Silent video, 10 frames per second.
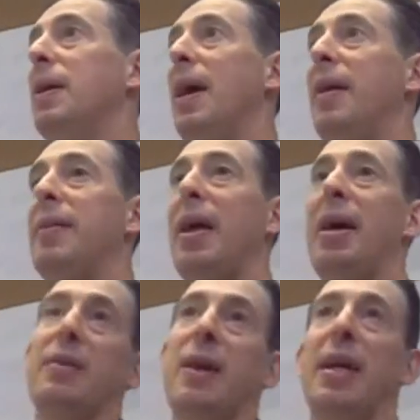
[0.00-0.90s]

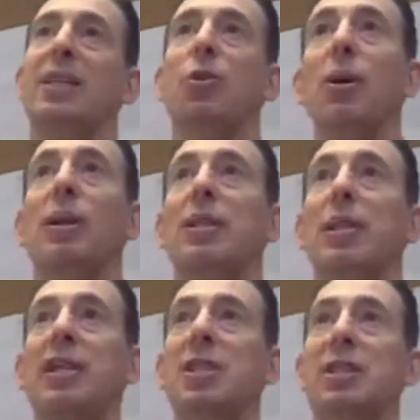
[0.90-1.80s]
and I guess
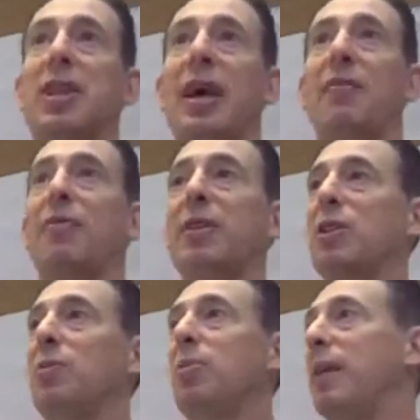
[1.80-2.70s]
organizations that have a
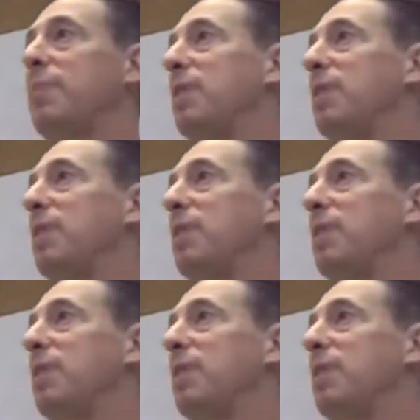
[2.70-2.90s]
physical plant,